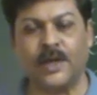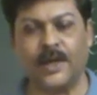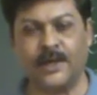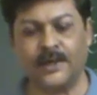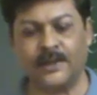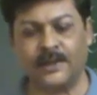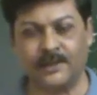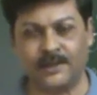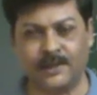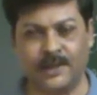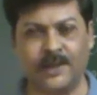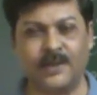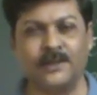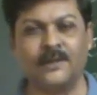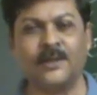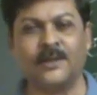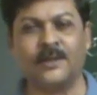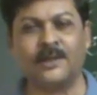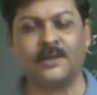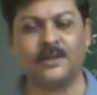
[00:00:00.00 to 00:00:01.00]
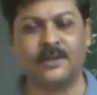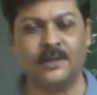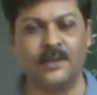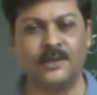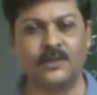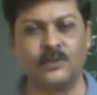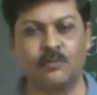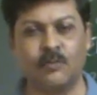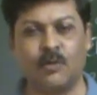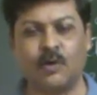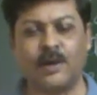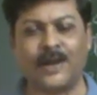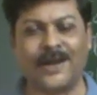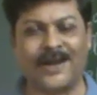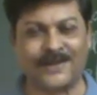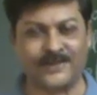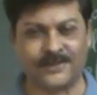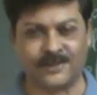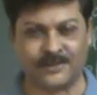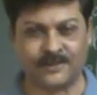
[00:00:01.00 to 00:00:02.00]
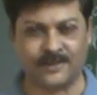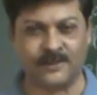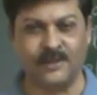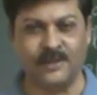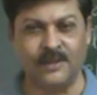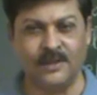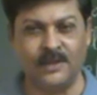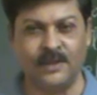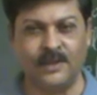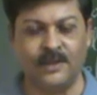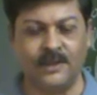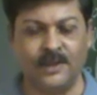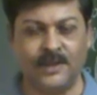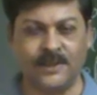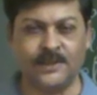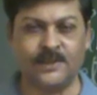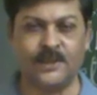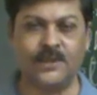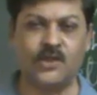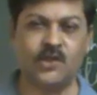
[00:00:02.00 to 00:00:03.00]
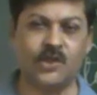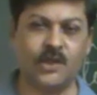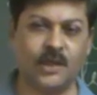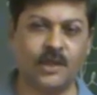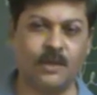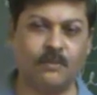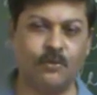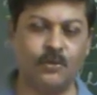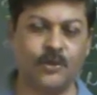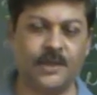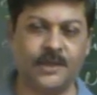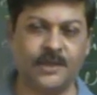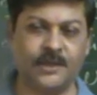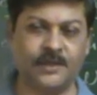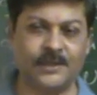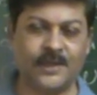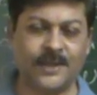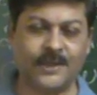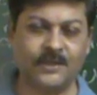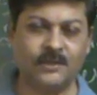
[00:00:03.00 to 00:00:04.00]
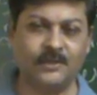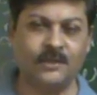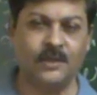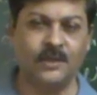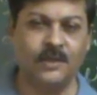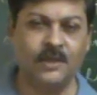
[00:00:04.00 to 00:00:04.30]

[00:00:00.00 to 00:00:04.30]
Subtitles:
and the other 3 small acts: Essential Commodities Act,